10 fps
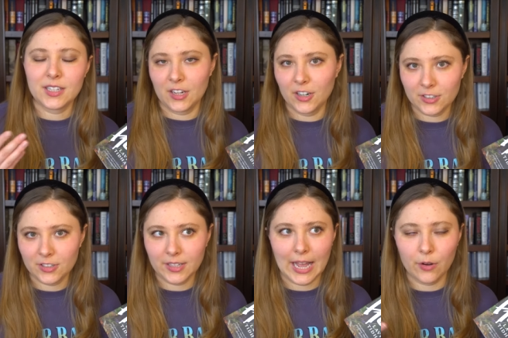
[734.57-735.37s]
King
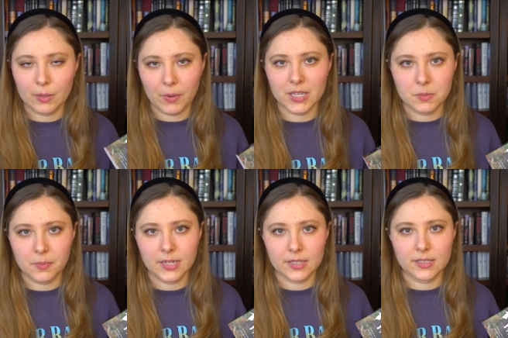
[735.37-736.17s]
Arthur, like how could they possibly
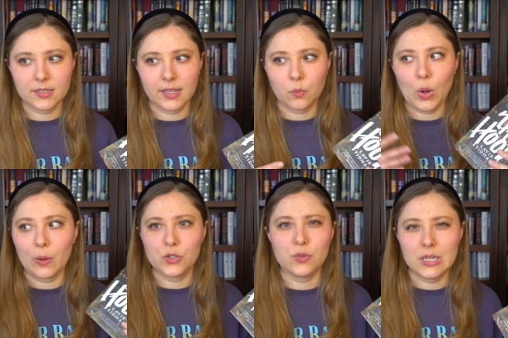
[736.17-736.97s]
be connected? Like why
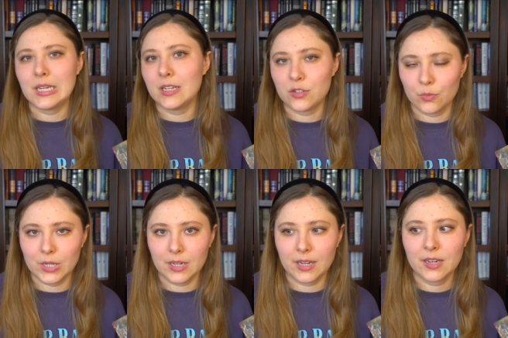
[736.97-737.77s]
would you need to
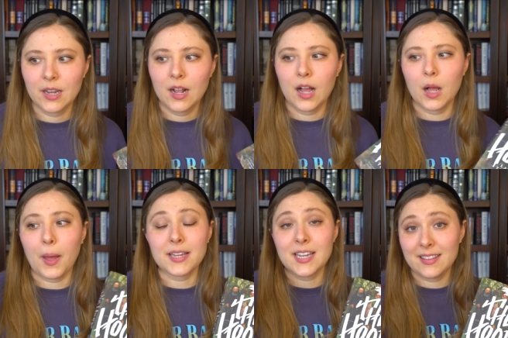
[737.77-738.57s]
read it?
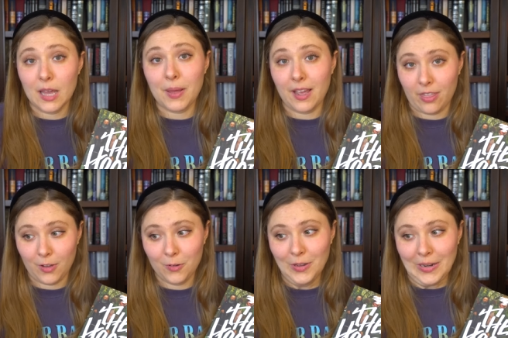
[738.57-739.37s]
I take that back
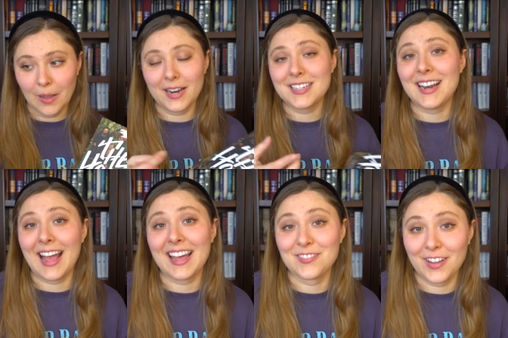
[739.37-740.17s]
though. I mean, I
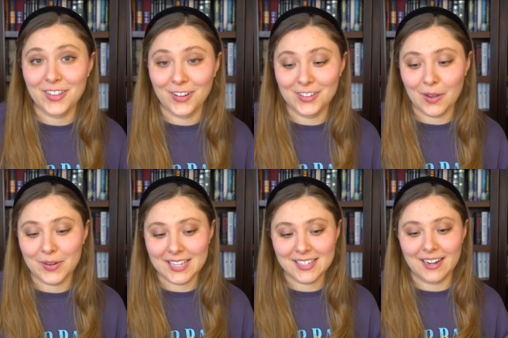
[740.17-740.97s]
hadn't read The Hood yet
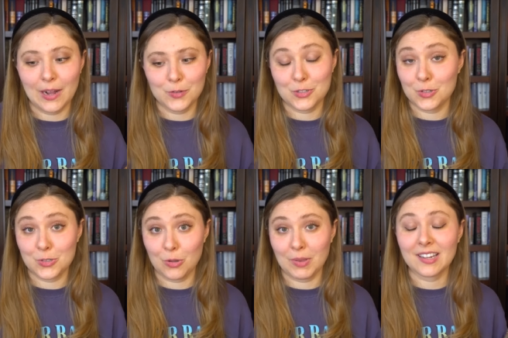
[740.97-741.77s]
when I said it. I was just
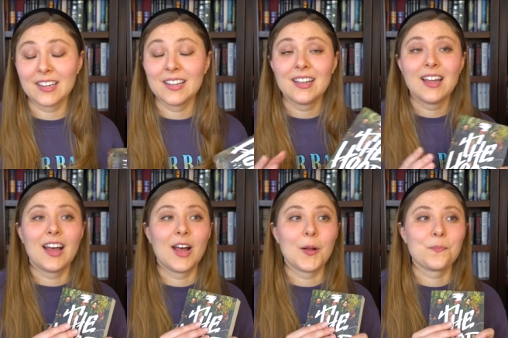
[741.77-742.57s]
assuming.
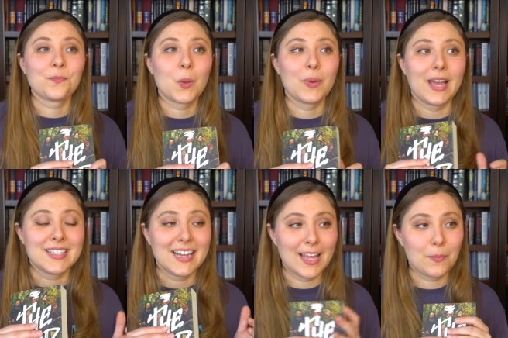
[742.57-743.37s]
But yeah, I
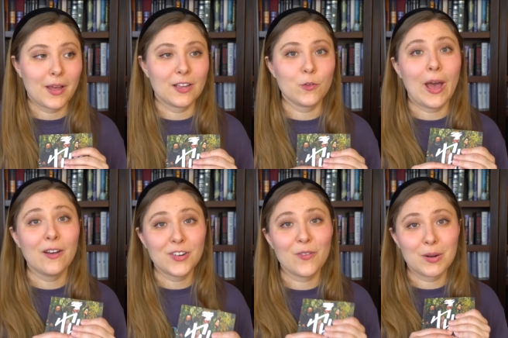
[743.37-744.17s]
take that back. If you
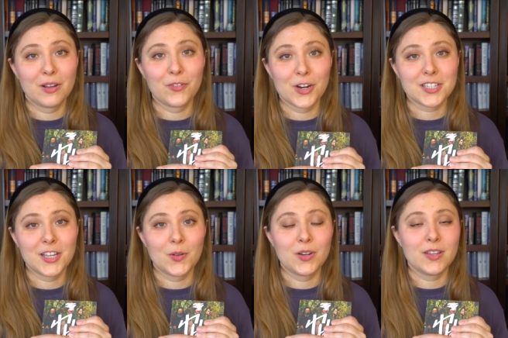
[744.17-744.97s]
have not read By Force
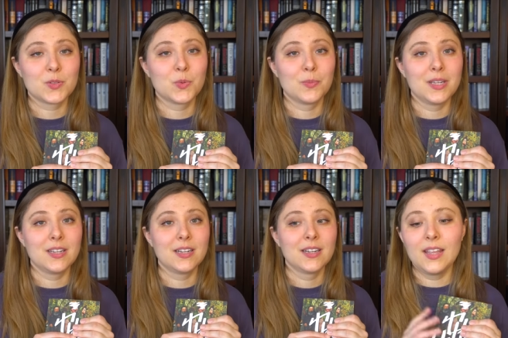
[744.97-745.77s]
Alone, this will
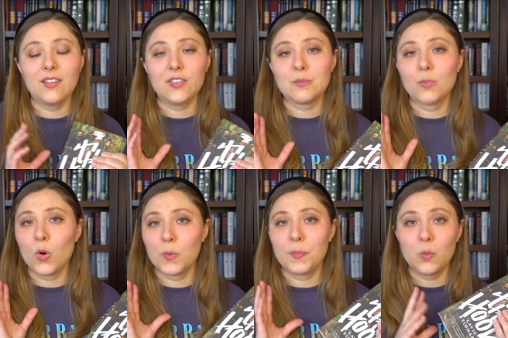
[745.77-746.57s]
be even
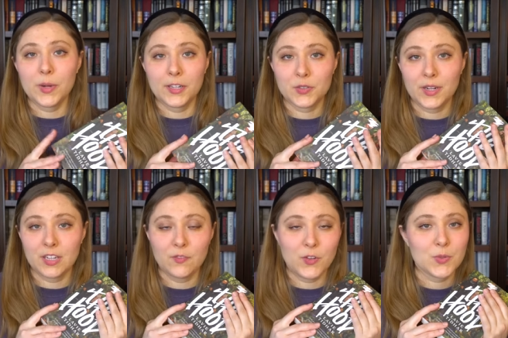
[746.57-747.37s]
more bewildering,
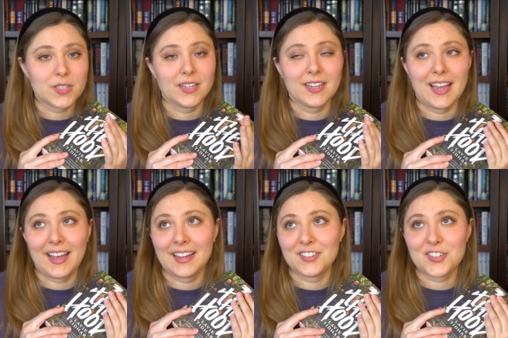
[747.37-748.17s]
confusing,
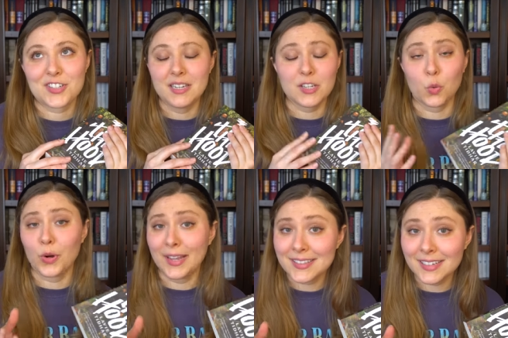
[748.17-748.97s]
and
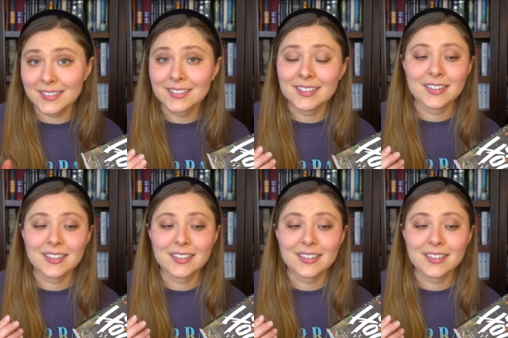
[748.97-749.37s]
disorienting.